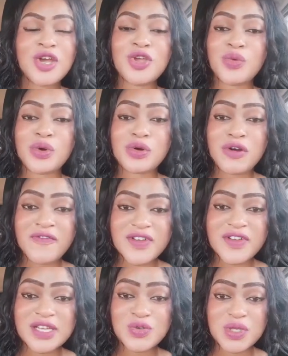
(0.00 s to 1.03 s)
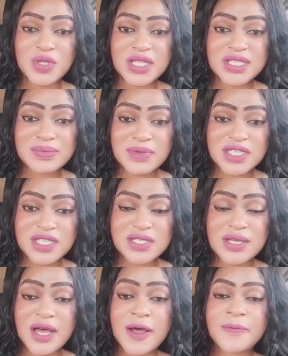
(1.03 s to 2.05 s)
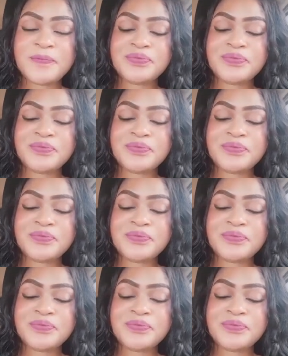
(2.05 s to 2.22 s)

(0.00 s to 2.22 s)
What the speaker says: You're all conversant with this mixer.